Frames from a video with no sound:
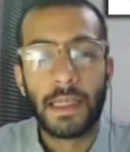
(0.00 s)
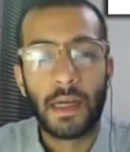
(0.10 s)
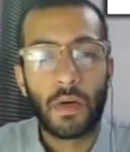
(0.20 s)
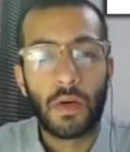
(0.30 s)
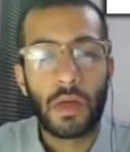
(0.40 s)

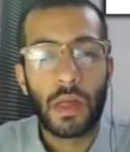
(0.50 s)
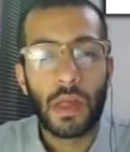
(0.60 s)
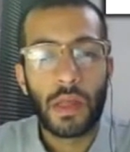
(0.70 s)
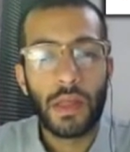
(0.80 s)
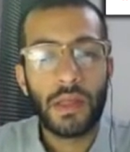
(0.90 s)
Now,
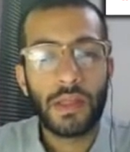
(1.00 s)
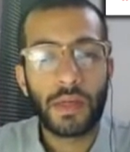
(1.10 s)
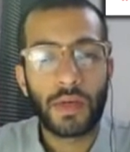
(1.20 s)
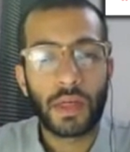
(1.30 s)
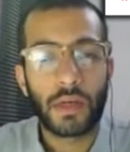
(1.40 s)
this
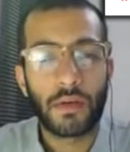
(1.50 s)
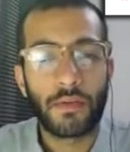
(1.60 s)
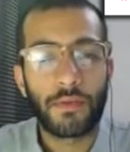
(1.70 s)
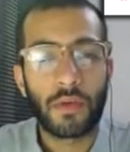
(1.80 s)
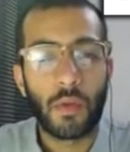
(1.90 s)
area
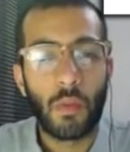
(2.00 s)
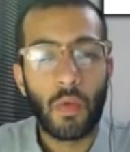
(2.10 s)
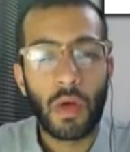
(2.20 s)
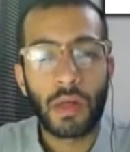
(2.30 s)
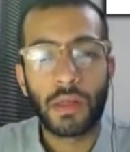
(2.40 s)
covered
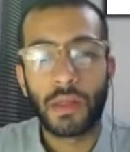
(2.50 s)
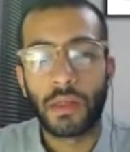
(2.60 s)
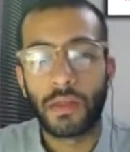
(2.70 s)
from 1